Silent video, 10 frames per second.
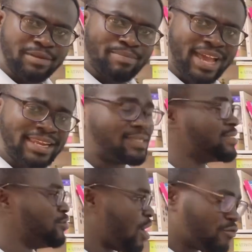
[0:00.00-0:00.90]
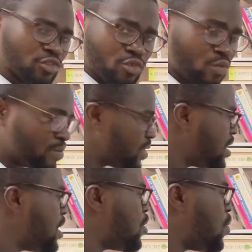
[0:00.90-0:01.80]
bad debt, you have to know.
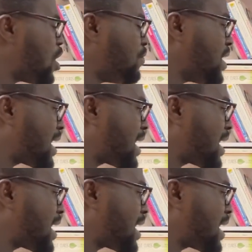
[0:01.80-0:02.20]
One of the